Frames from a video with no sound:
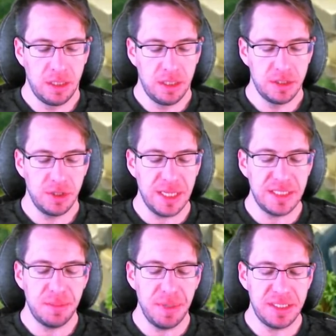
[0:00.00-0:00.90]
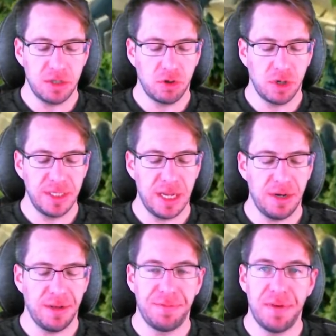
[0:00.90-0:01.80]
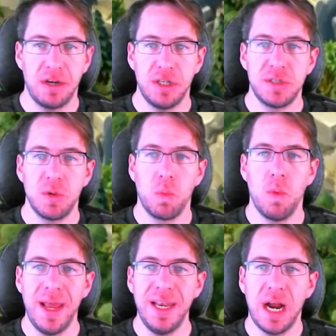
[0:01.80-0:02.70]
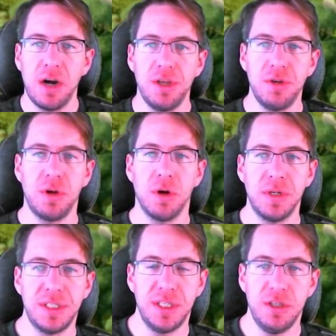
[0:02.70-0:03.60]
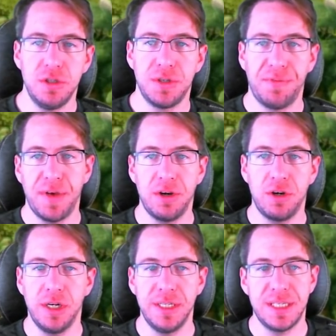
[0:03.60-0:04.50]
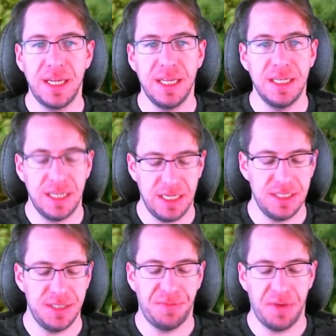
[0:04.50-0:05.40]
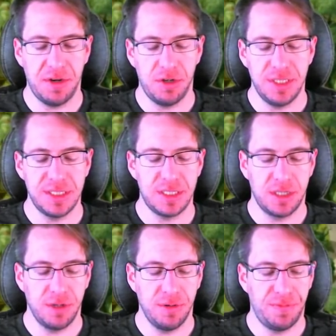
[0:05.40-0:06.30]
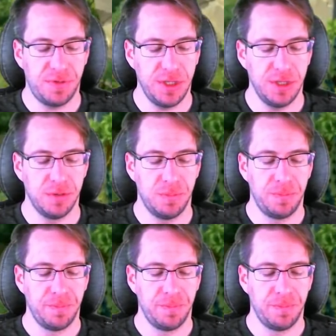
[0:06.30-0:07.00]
So that's the basic rundown of Fenris. When are you going to use Fenris, and is Fenris good for you?